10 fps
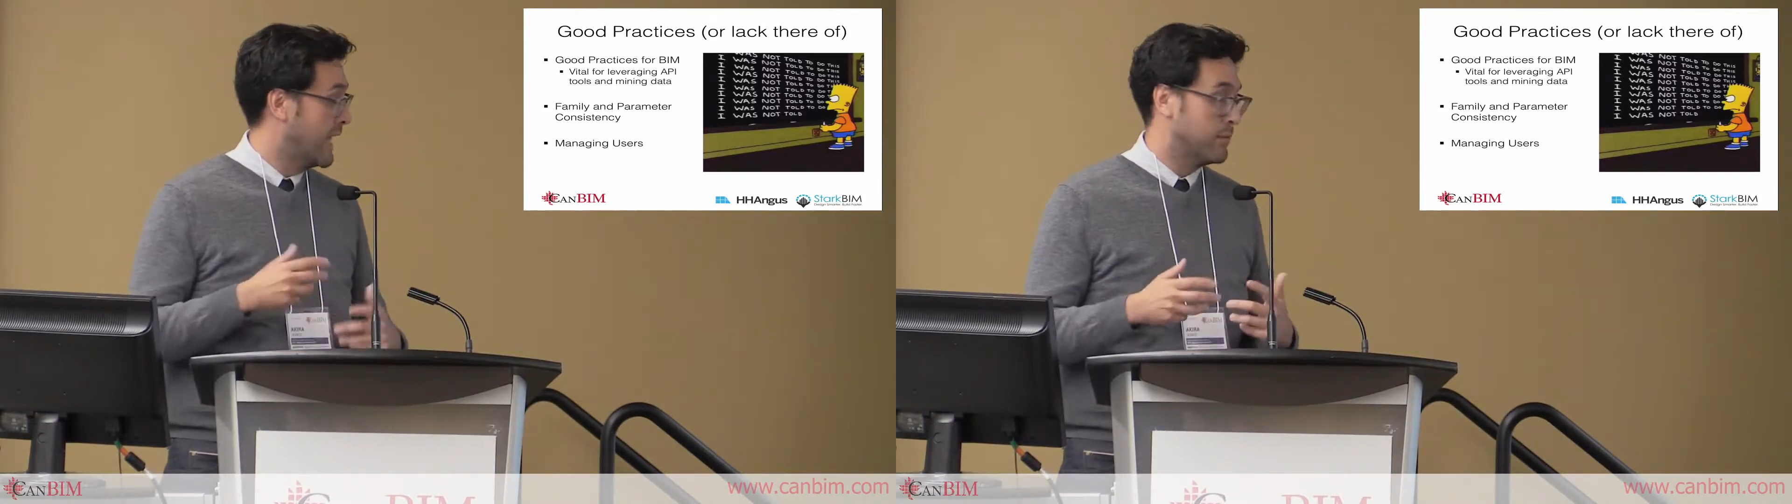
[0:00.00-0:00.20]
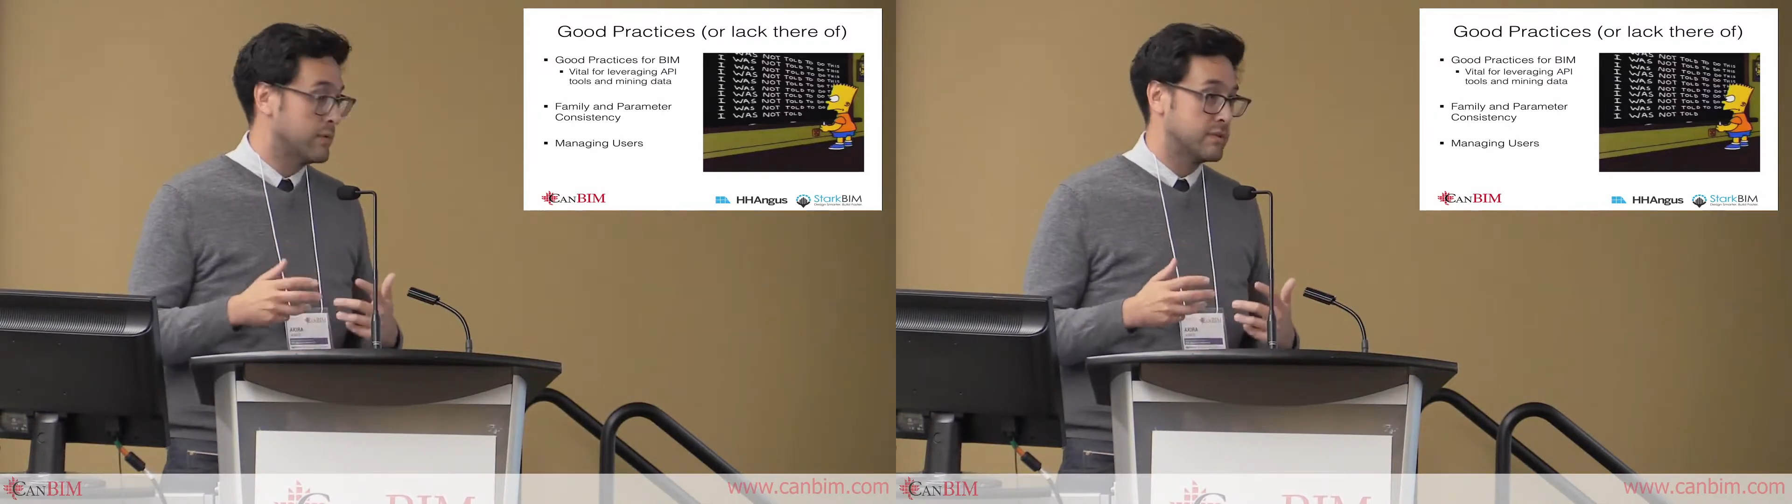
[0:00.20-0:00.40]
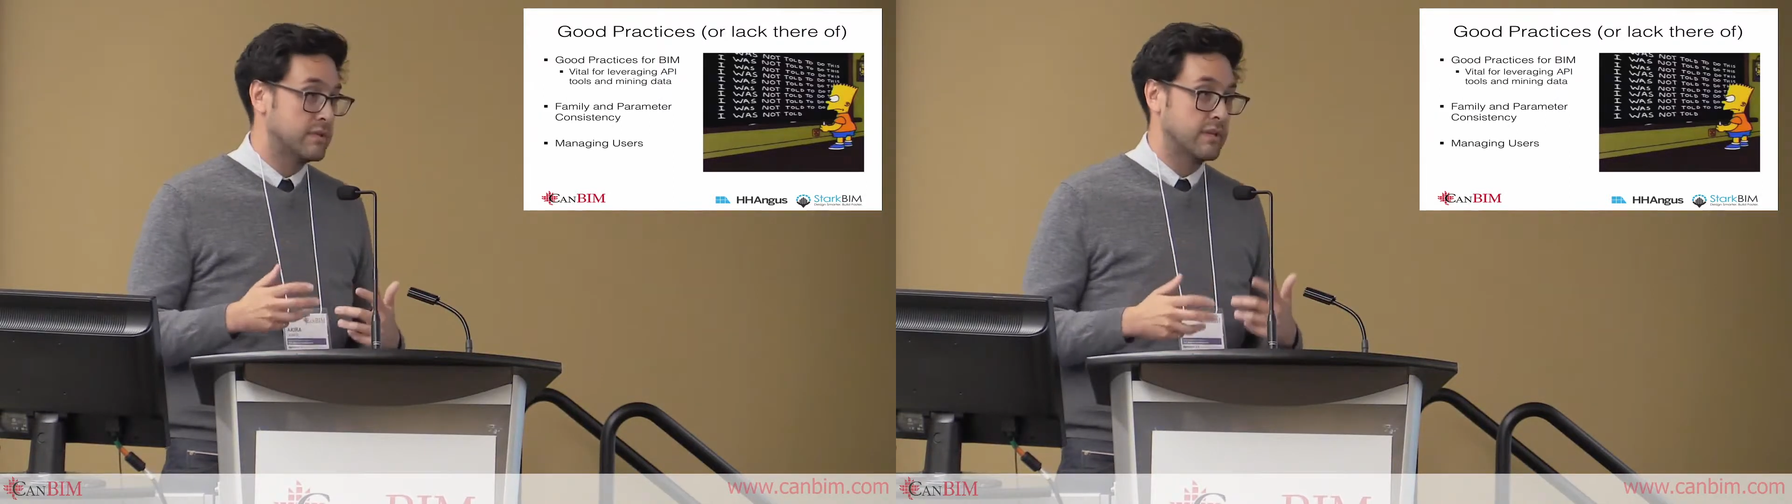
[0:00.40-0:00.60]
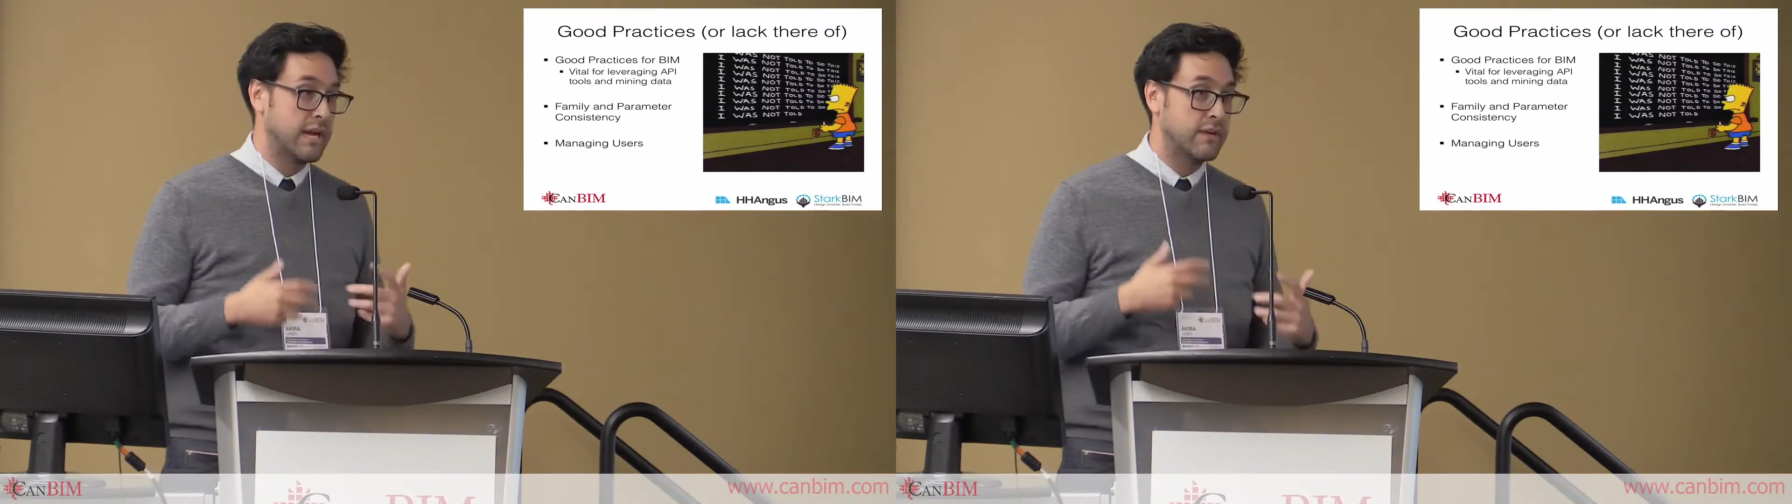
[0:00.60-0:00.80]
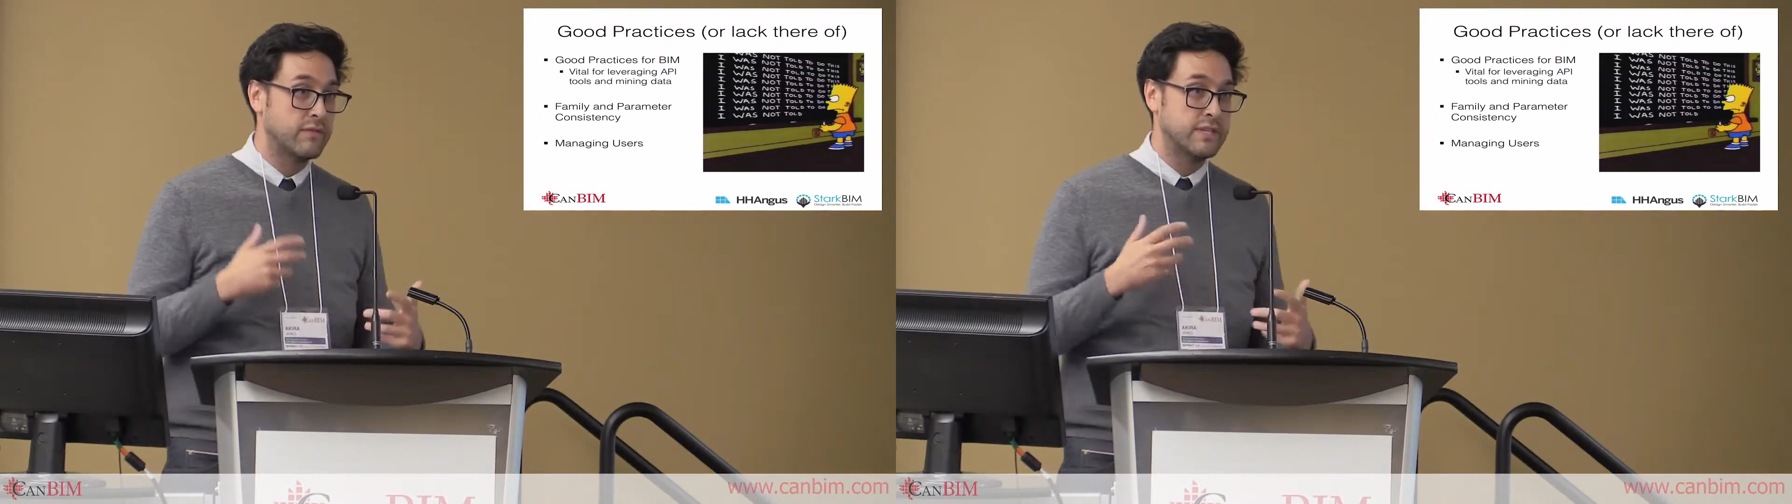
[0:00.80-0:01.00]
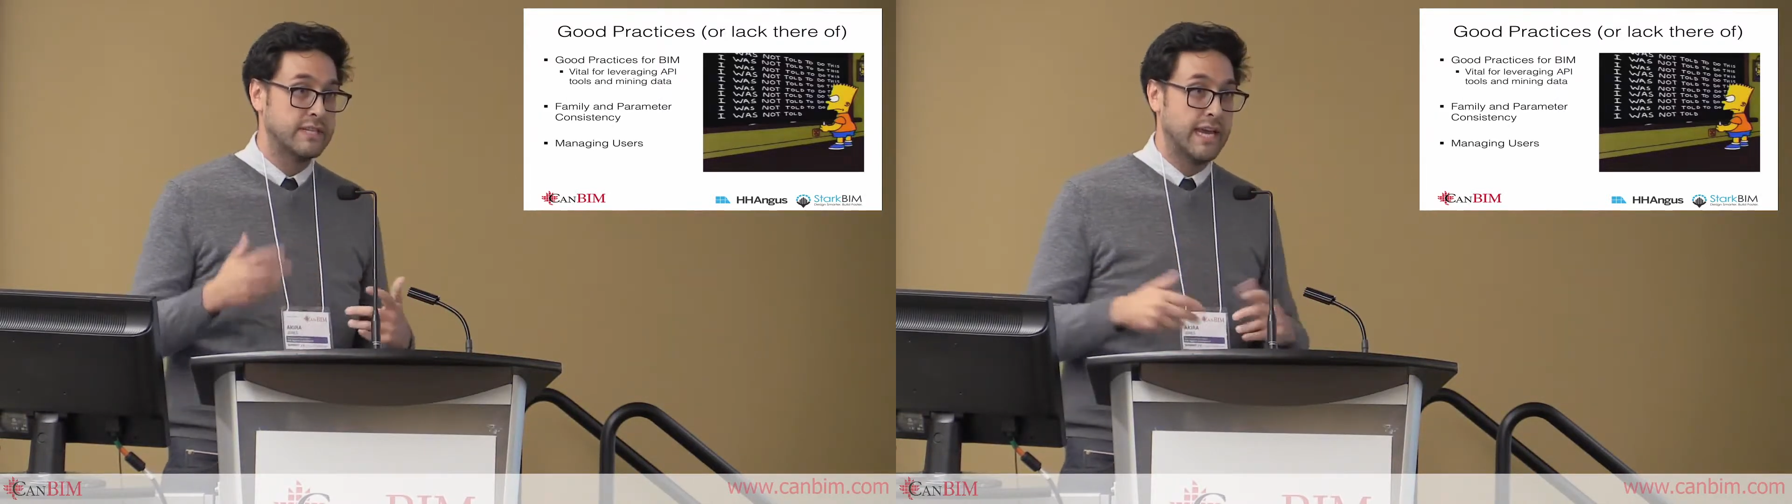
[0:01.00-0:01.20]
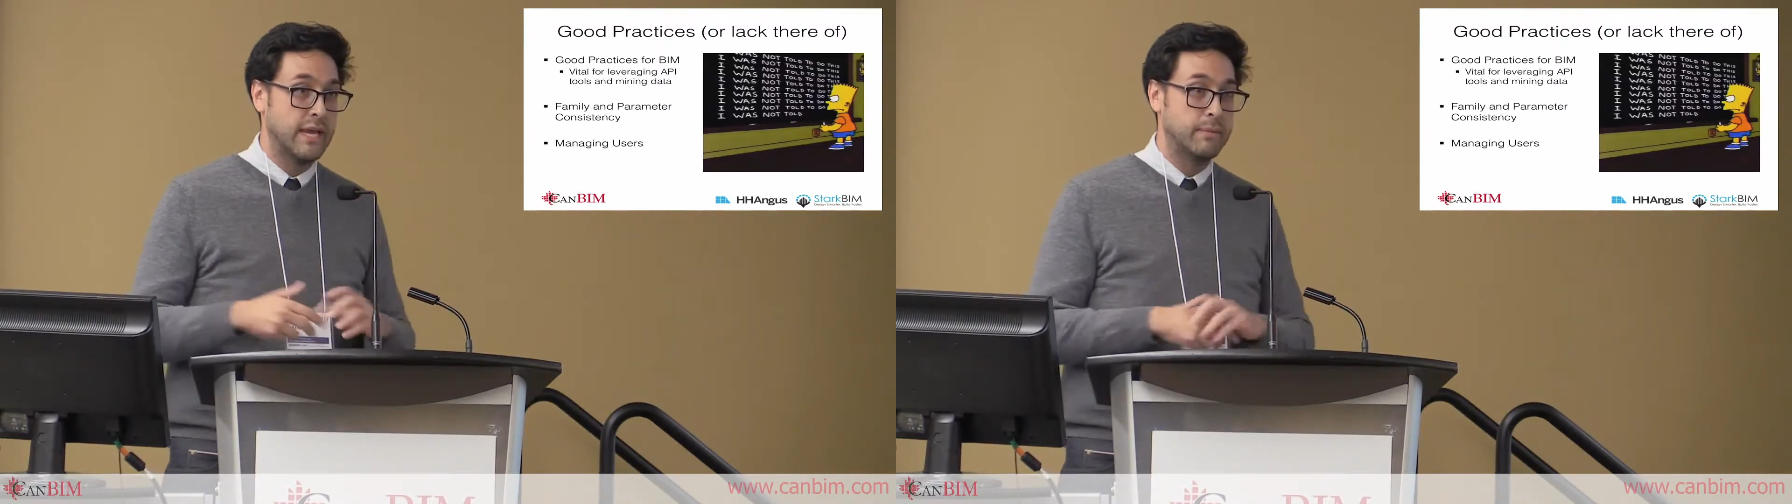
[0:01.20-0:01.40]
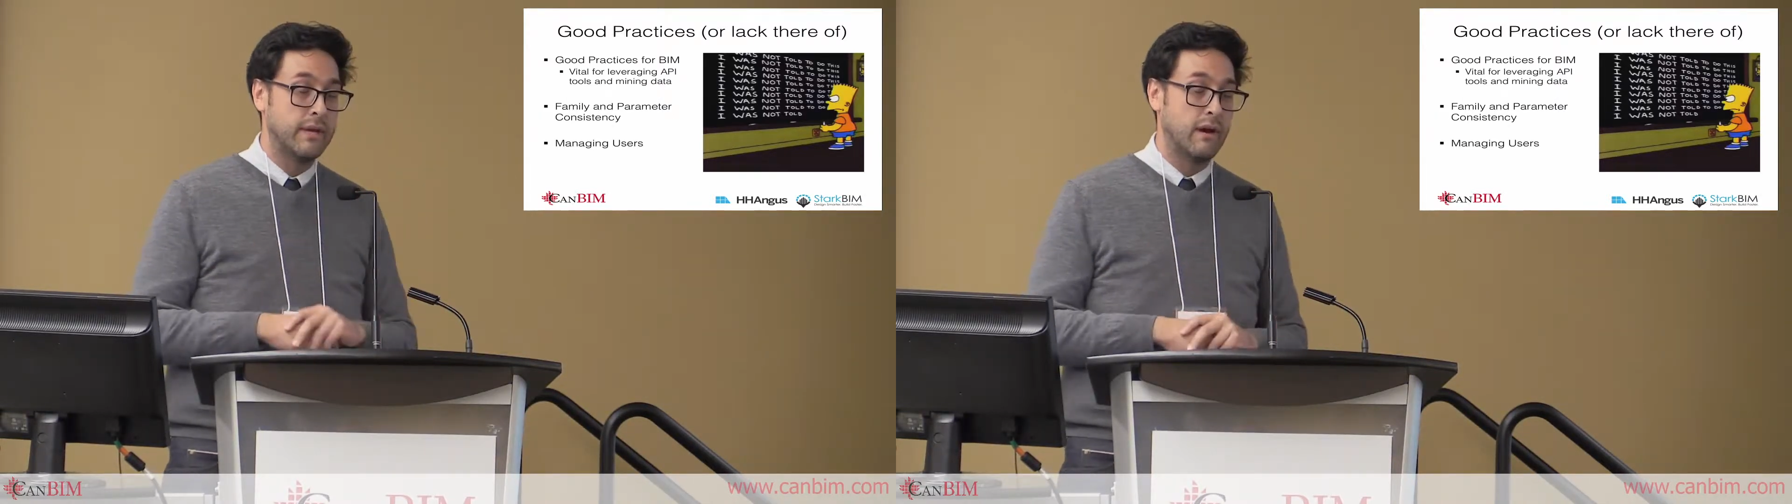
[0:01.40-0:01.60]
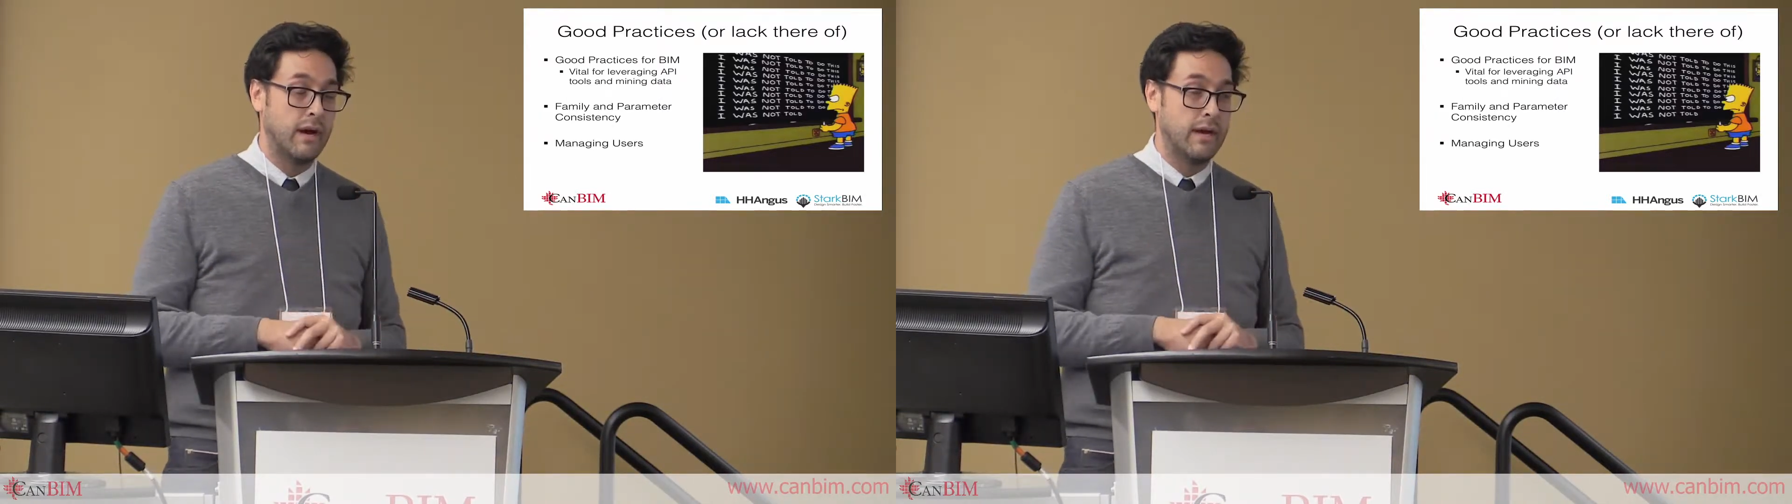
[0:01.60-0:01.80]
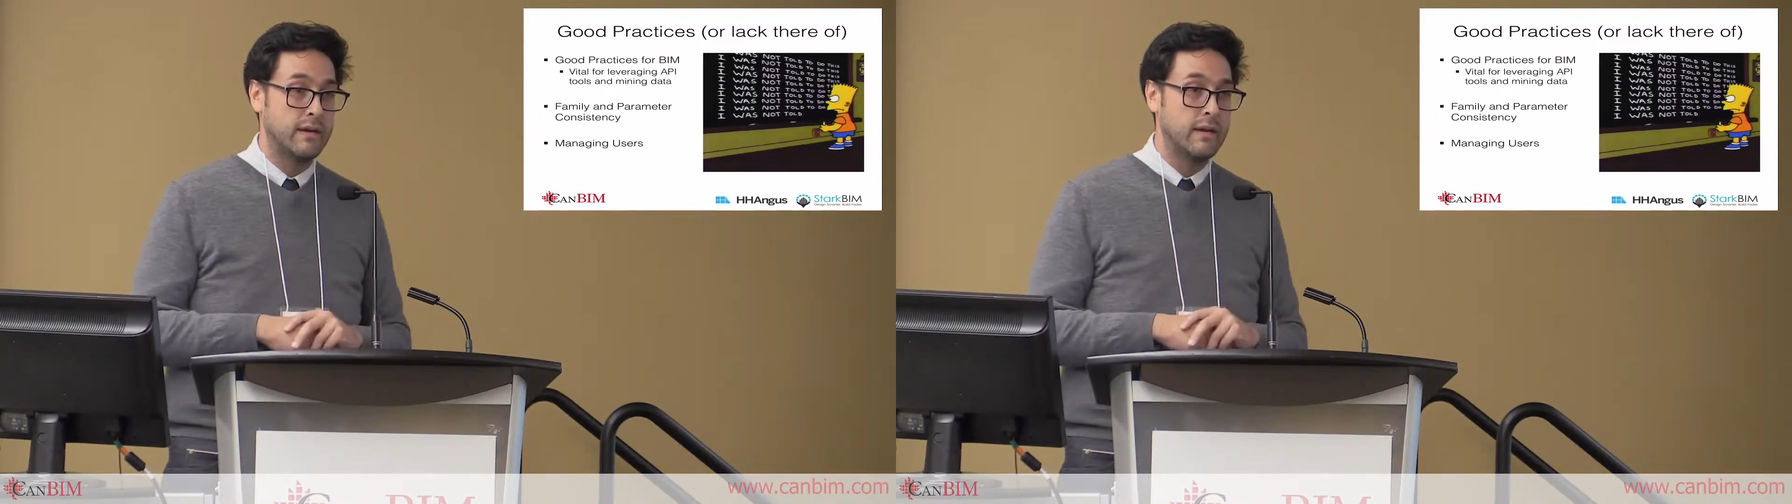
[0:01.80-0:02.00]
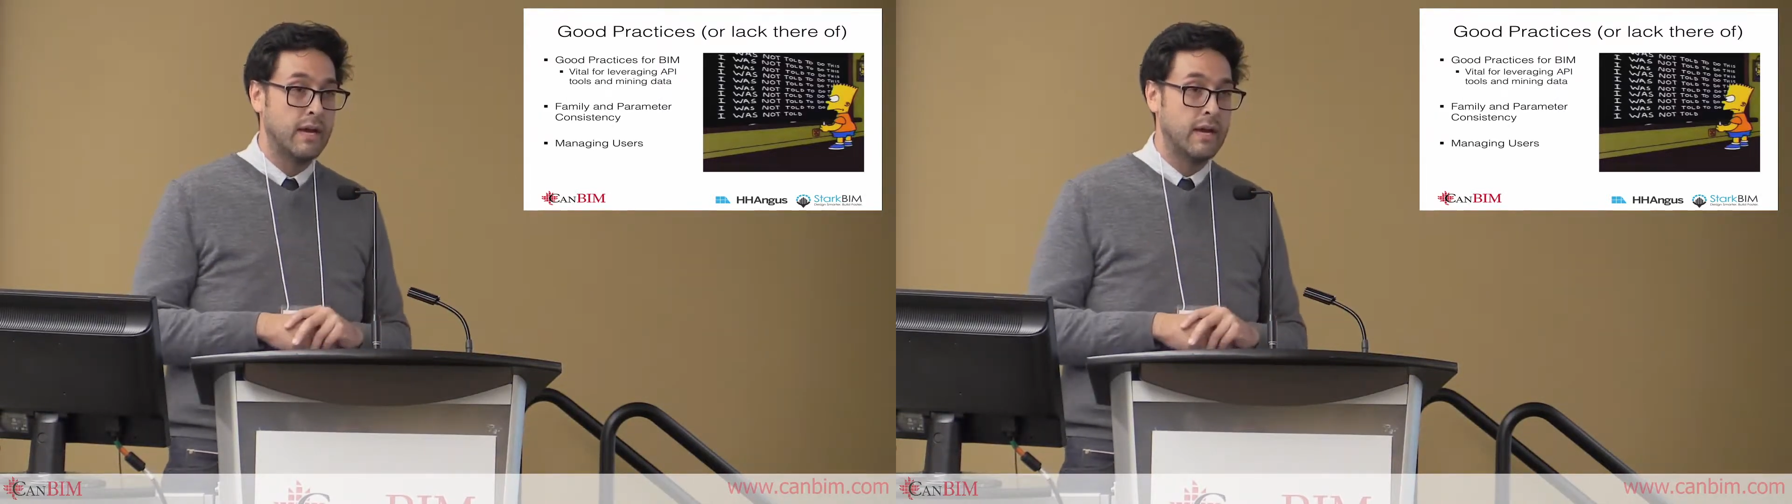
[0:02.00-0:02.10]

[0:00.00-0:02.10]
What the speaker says: able to leverage the API